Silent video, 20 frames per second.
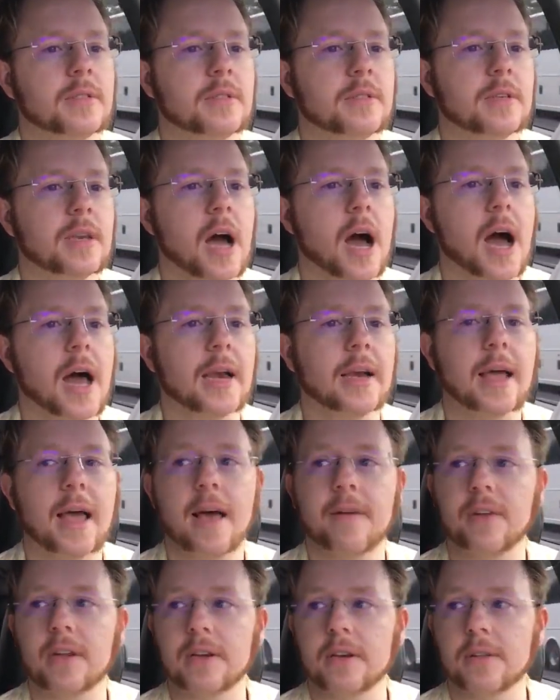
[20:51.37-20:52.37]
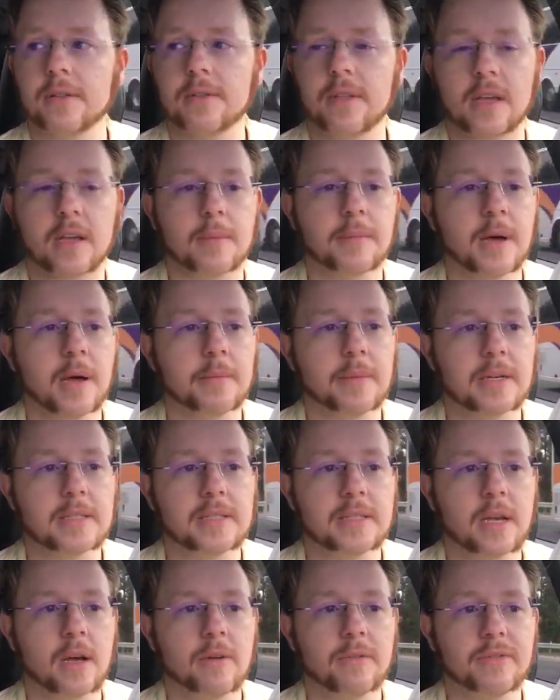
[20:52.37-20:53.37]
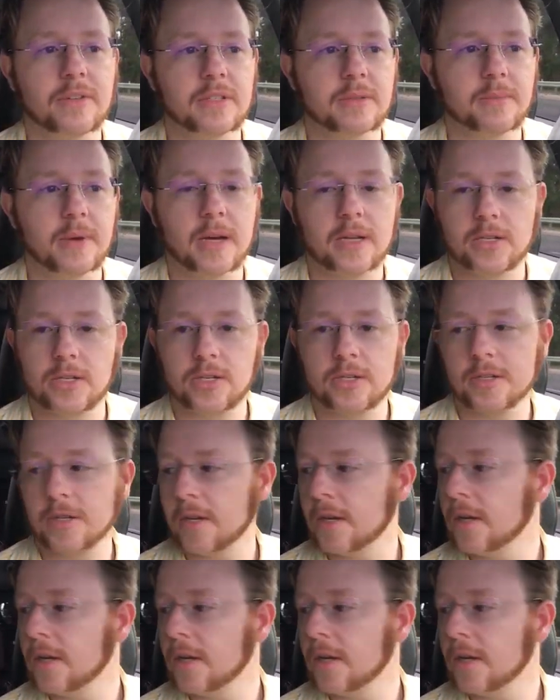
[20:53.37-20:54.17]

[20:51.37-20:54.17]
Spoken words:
not having to think about myself as much.